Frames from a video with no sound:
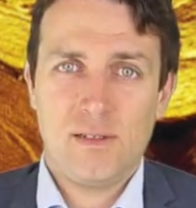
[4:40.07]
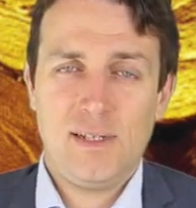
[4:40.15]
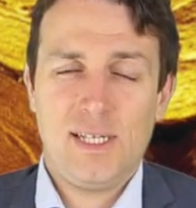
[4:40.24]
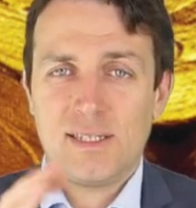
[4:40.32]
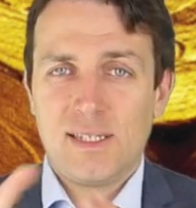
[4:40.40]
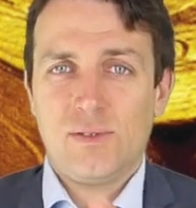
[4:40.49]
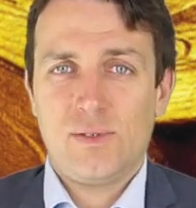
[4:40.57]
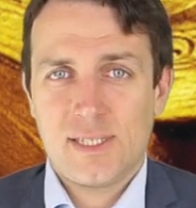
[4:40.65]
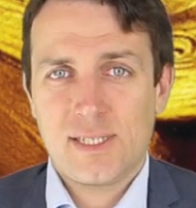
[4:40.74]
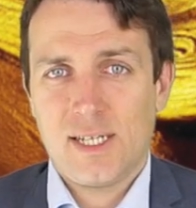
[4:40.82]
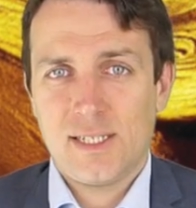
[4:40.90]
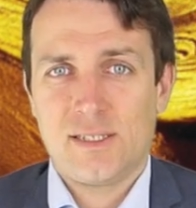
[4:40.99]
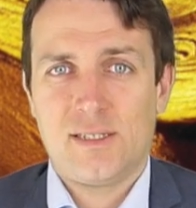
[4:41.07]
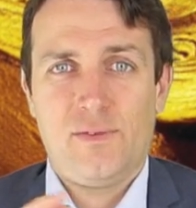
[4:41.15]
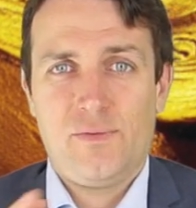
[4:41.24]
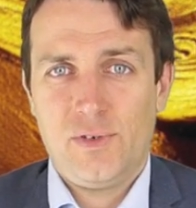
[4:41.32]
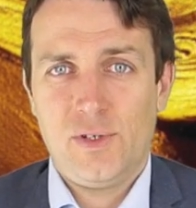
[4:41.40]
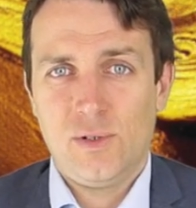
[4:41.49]
Let's now discuss a
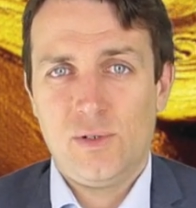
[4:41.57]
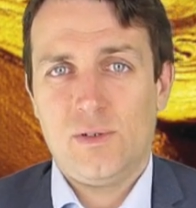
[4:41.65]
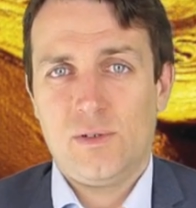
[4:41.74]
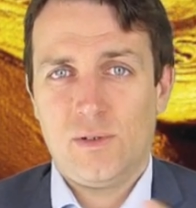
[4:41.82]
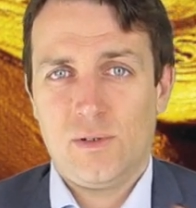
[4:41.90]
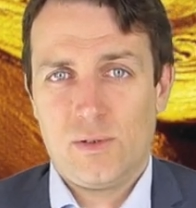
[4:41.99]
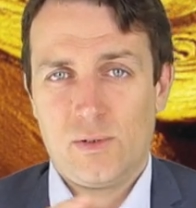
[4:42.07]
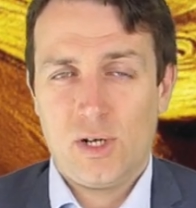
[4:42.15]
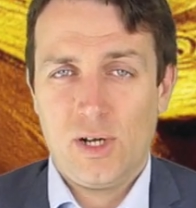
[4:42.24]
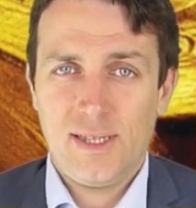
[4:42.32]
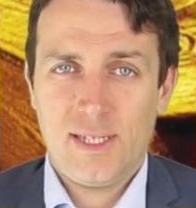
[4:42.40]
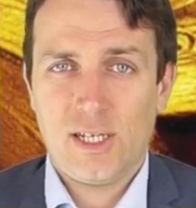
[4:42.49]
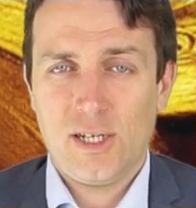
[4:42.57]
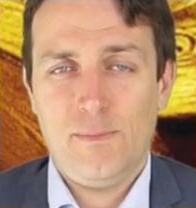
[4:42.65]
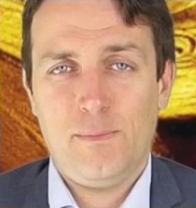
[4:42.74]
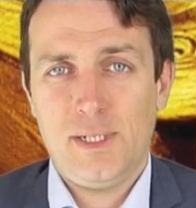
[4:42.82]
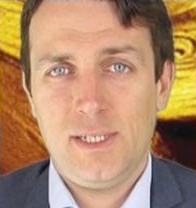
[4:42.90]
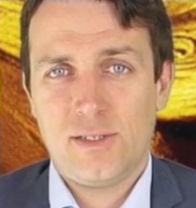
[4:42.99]
few royalty
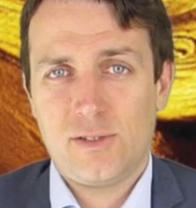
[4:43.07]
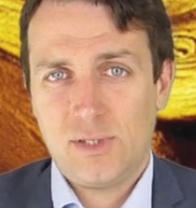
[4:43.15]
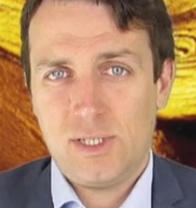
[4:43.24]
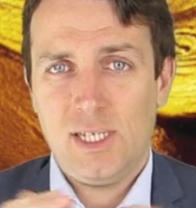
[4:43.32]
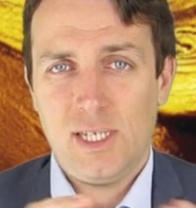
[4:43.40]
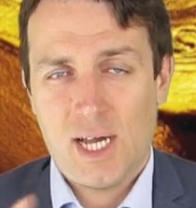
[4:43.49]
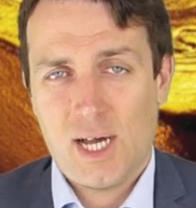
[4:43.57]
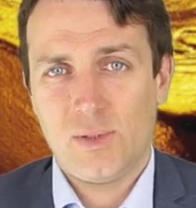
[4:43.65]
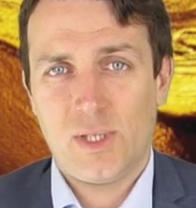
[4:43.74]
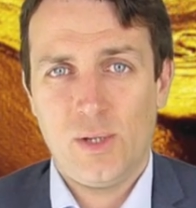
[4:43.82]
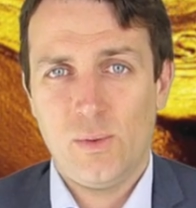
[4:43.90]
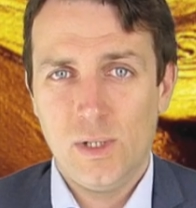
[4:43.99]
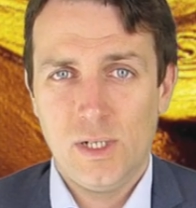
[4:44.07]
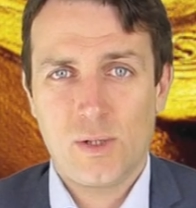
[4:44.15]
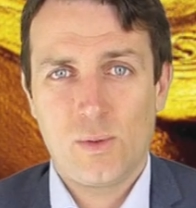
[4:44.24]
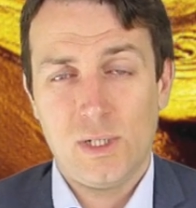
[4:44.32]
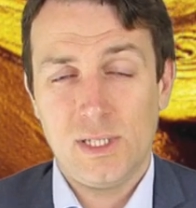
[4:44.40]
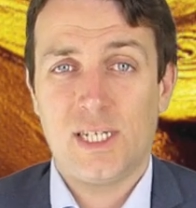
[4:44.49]
companies to see how they
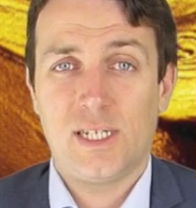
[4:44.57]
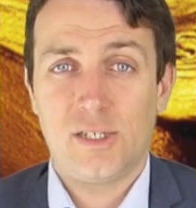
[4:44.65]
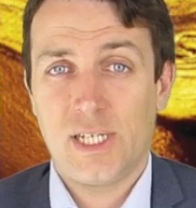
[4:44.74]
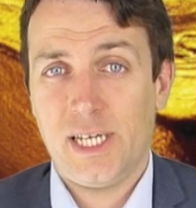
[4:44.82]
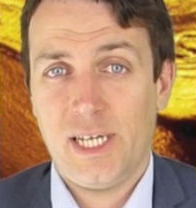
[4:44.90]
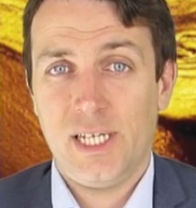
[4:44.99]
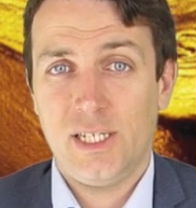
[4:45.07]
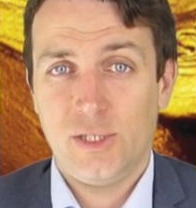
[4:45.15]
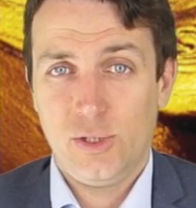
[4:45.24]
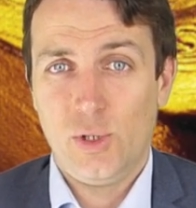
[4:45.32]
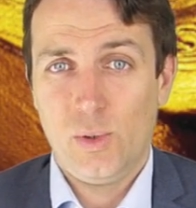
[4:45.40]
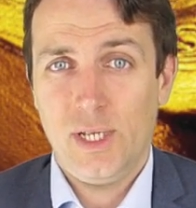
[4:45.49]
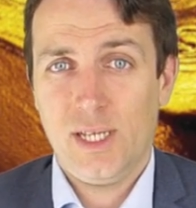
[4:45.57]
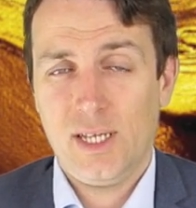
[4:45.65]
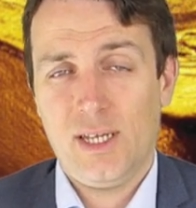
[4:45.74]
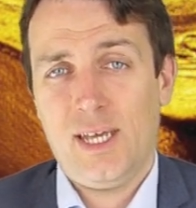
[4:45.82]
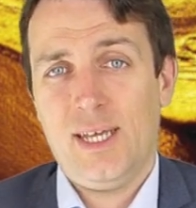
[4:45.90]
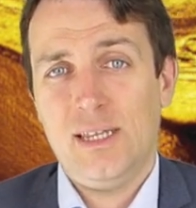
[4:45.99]
work, what are they
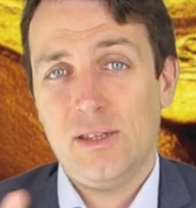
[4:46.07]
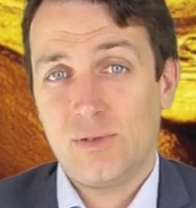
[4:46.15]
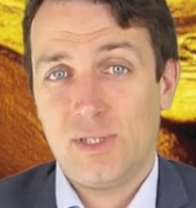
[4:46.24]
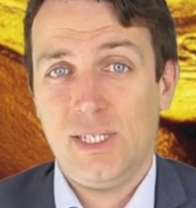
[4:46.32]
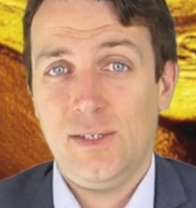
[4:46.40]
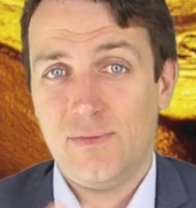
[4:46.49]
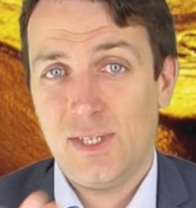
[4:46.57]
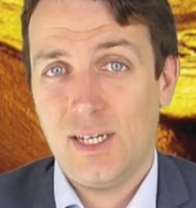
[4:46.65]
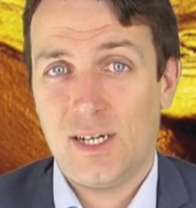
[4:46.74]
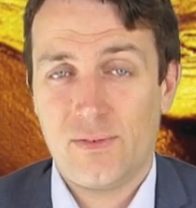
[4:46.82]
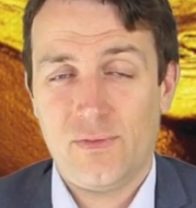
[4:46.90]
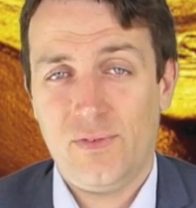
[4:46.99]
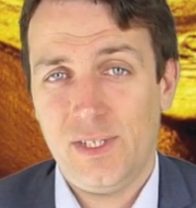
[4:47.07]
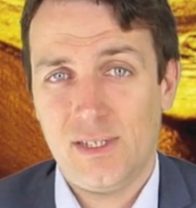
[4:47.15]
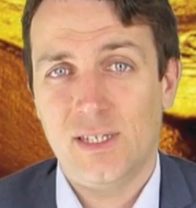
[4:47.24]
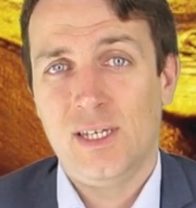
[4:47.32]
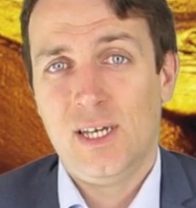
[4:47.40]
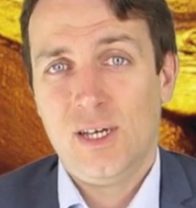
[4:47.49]
doing, and to see if they are
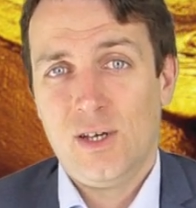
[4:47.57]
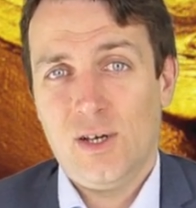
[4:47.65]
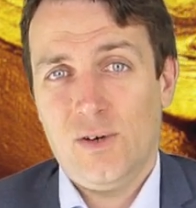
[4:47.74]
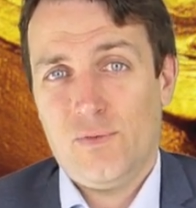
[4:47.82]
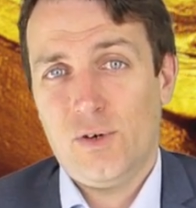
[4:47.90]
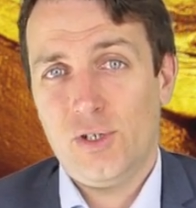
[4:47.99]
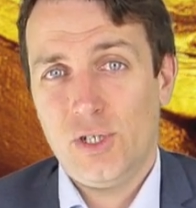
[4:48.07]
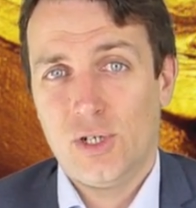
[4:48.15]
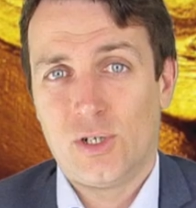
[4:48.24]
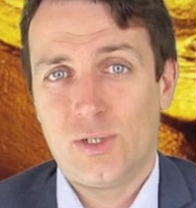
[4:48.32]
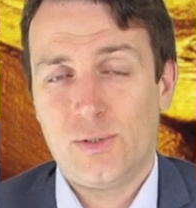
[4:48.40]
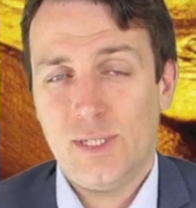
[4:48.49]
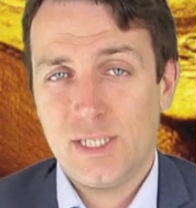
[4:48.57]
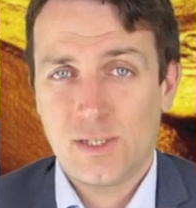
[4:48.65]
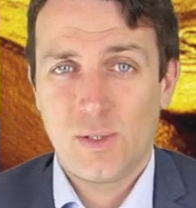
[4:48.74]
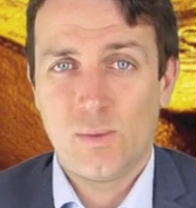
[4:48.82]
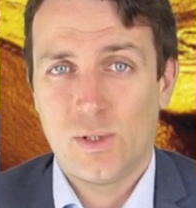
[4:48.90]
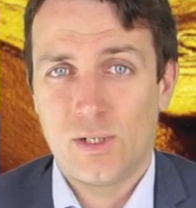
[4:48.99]
fit for your risk
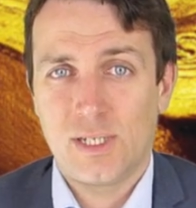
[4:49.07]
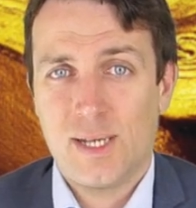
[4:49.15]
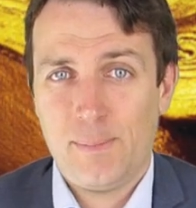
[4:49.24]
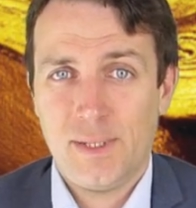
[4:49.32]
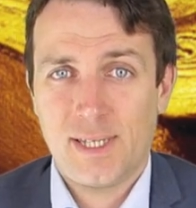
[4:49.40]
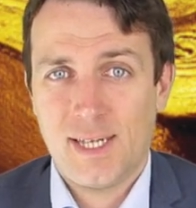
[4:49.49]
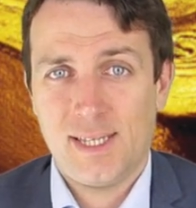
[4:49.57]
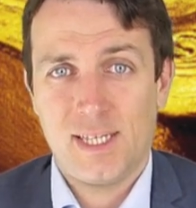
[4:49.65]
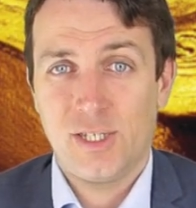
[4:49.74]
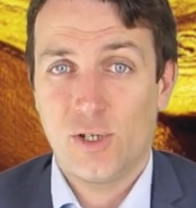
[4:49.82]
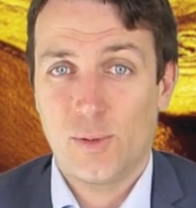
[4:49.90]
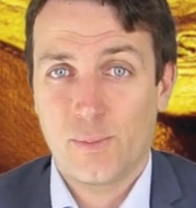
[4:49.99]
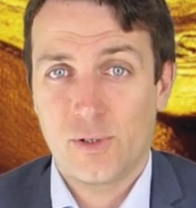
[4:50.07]
reward appetite and your